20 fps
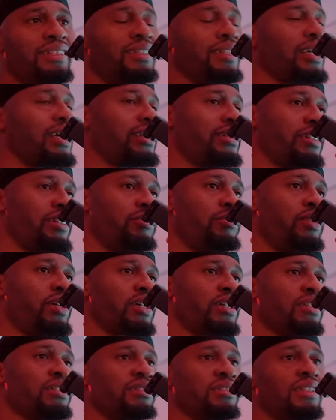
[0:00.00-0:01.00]
Look at their
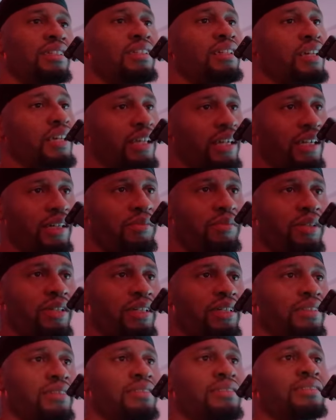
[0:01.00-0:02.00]
buckets and look at our
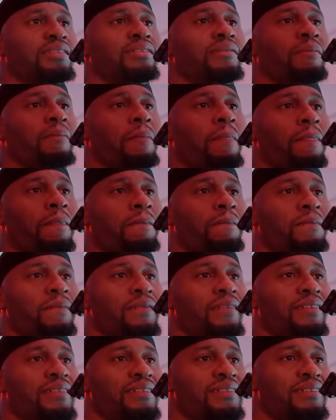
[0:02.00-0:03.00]
buckets.
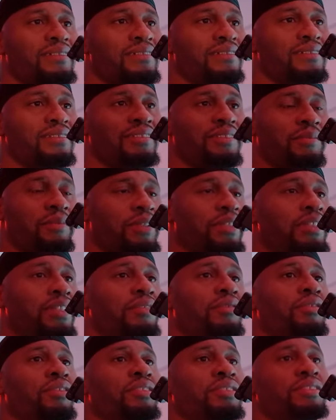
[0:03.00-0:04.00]
It's a big
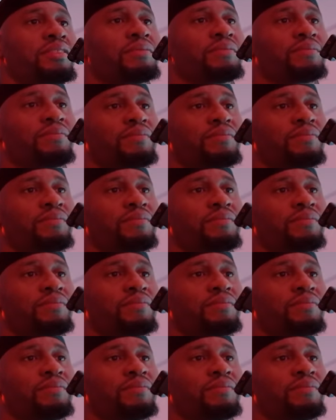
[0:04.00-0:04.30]
difference.